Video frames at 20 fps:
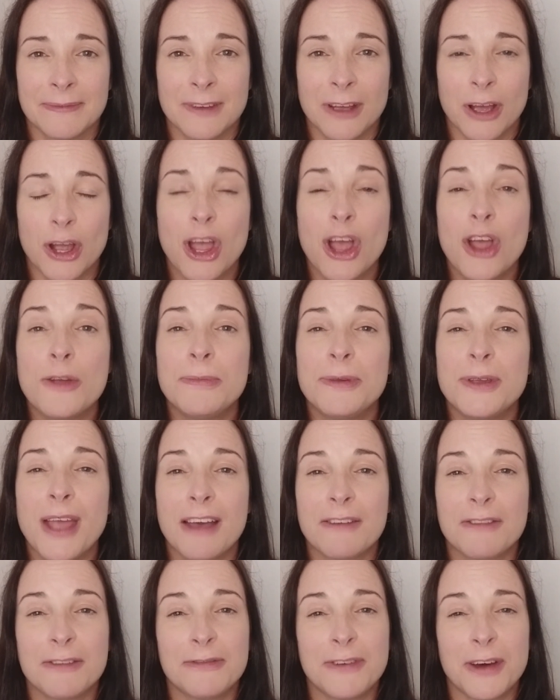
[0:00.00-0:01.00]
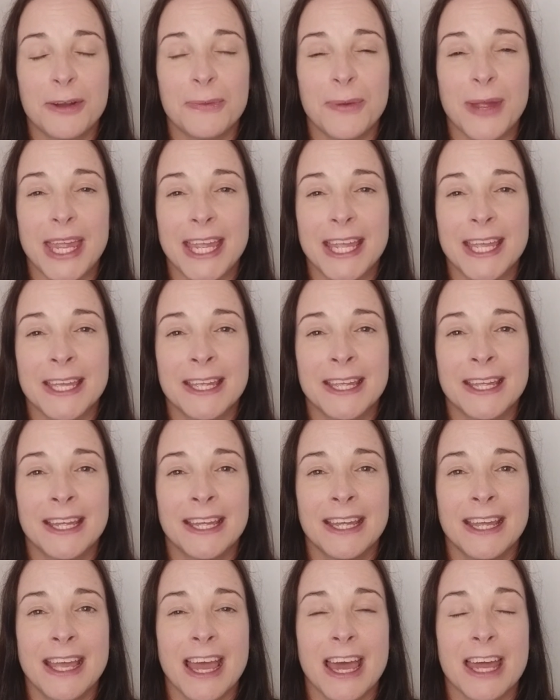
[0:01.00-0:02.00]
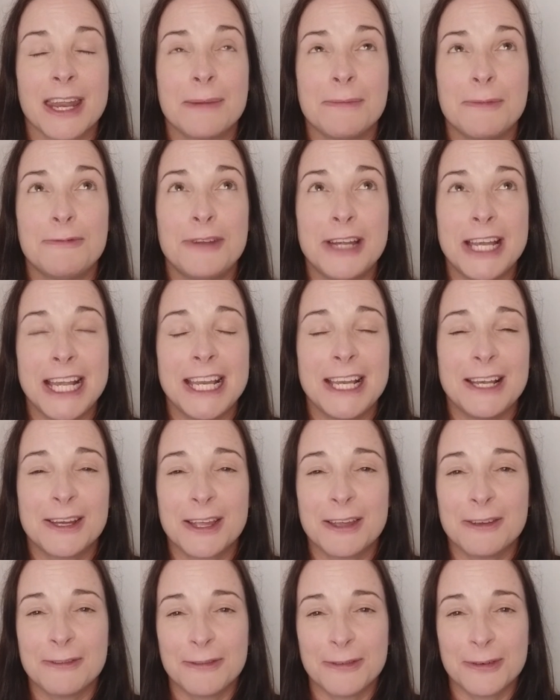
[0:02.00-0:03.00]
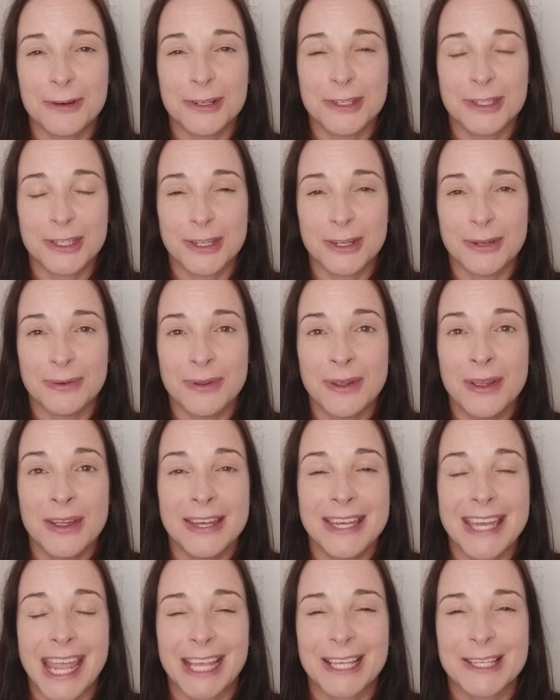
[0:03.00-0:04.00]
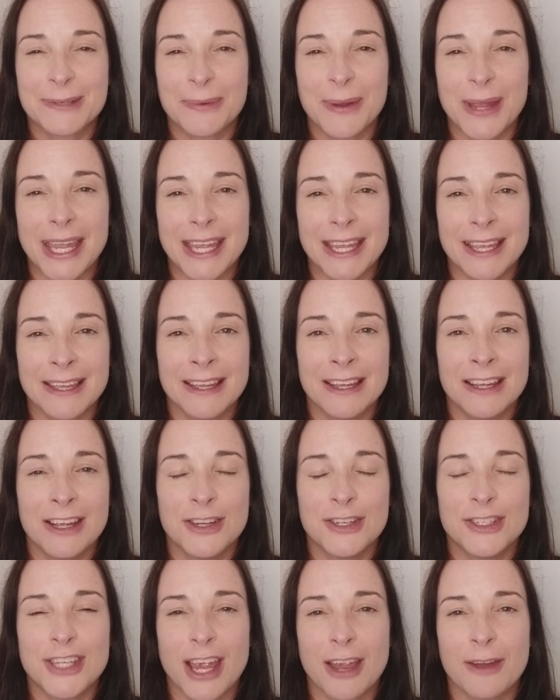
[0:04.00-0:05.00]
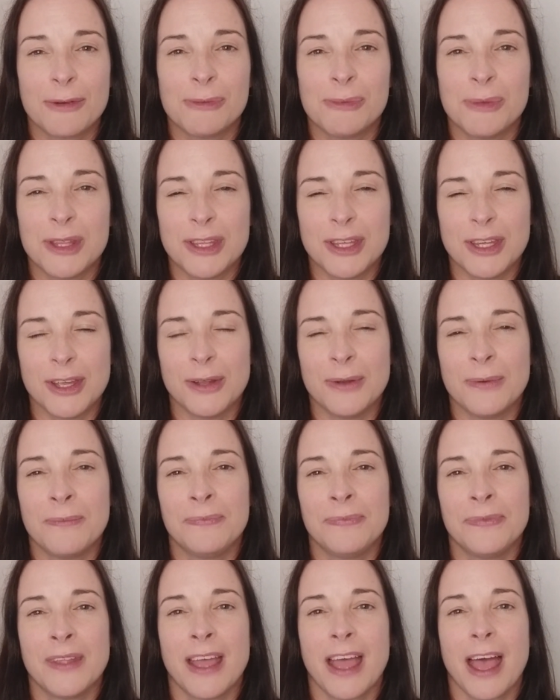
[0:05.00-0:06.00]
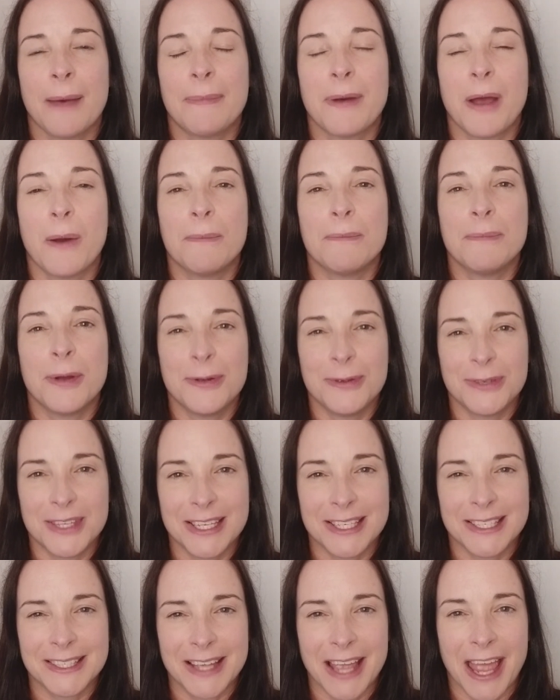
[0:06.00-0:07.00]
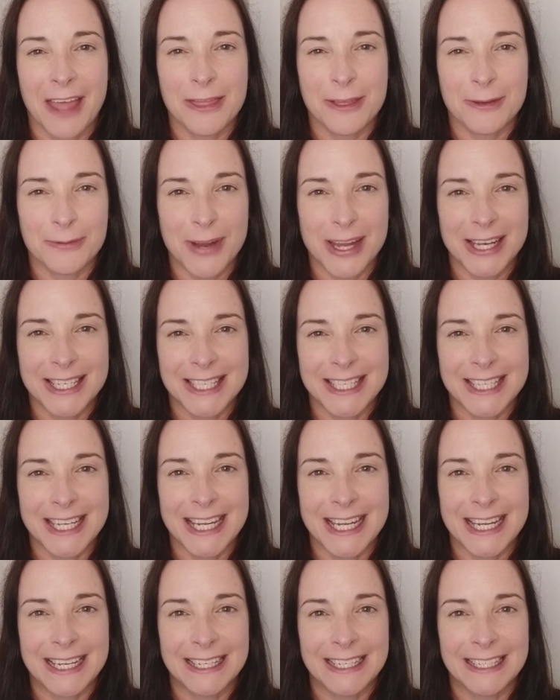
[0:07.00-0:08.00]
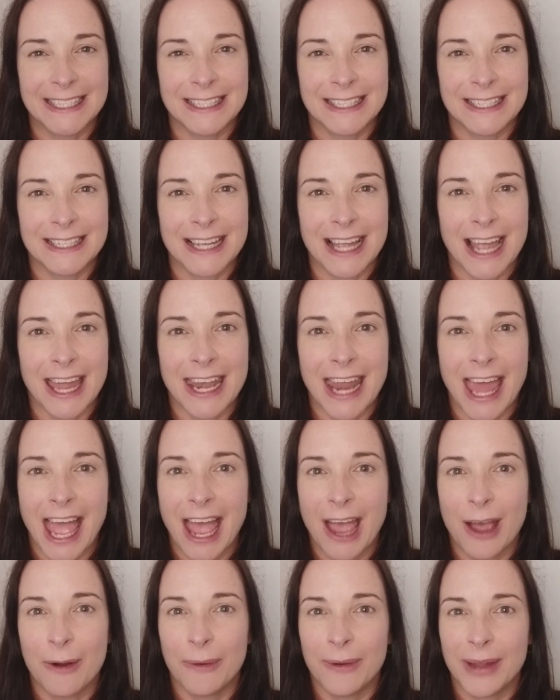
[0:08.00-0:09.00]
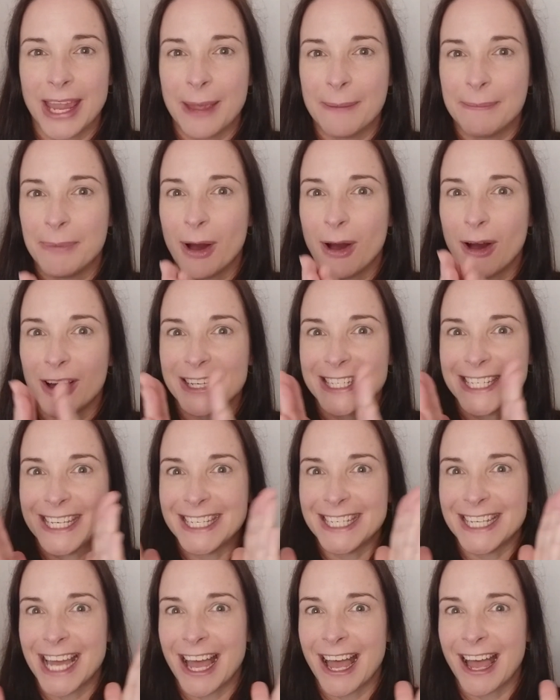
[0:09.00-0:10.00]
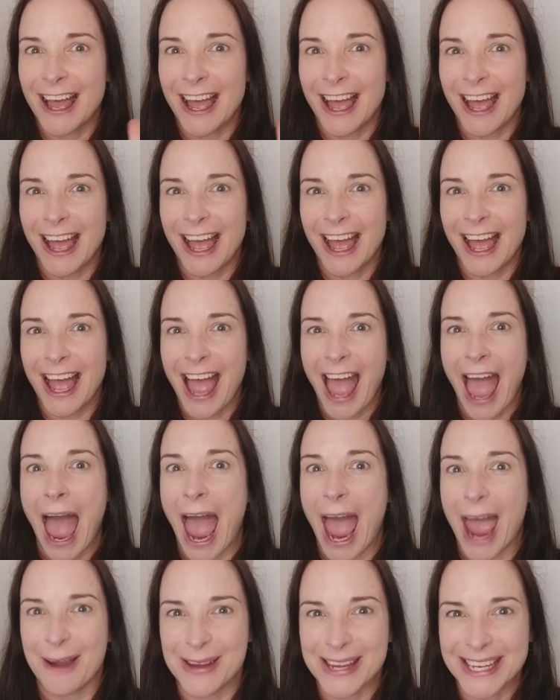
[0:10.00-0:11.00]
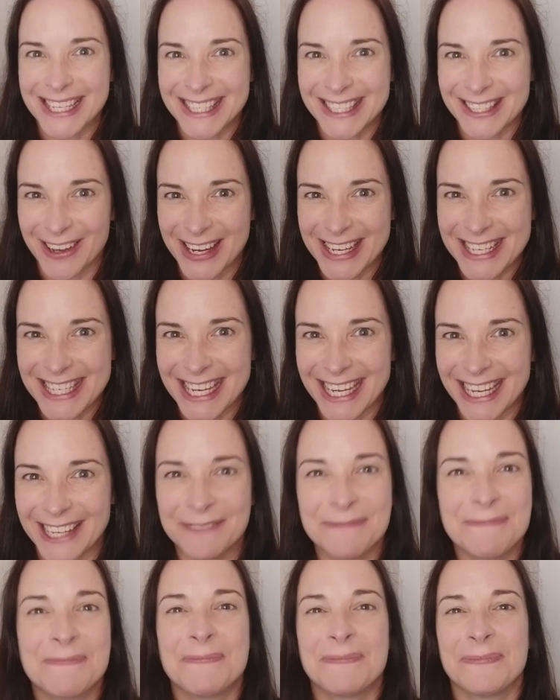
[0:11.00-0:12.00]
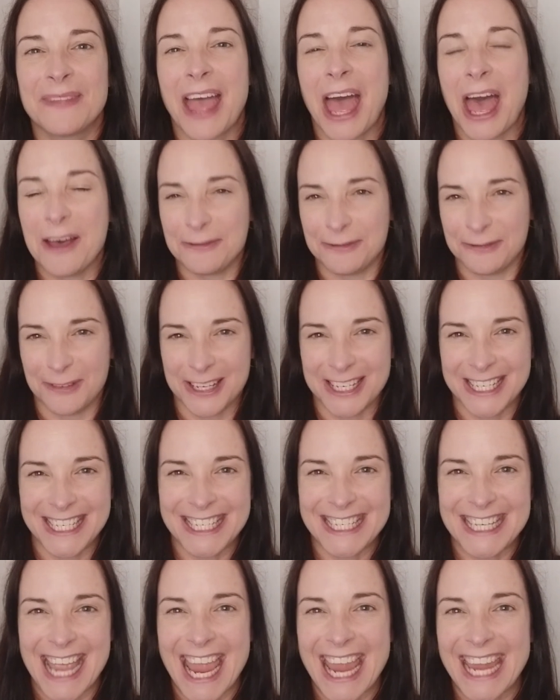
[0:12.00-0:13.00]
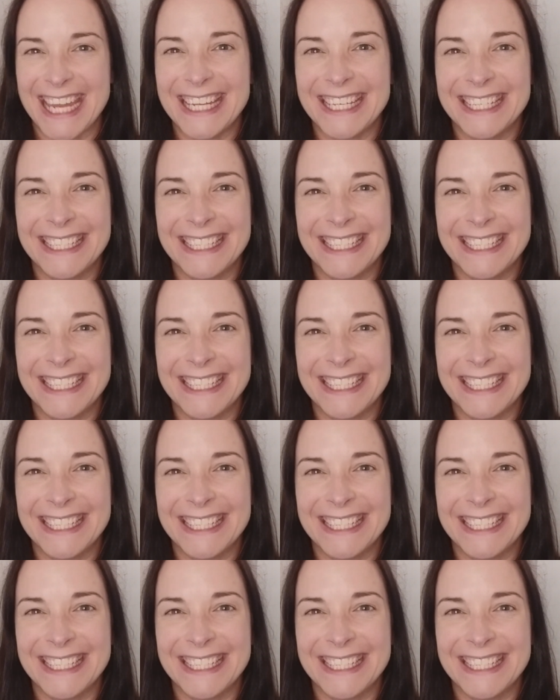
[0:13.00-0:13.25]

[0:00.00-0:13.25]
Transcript: I hope you have a fun week, and I'm really looking forward to next week sharing with you about Moses and the Red Sea and how it parted. How exciting! Have fun today.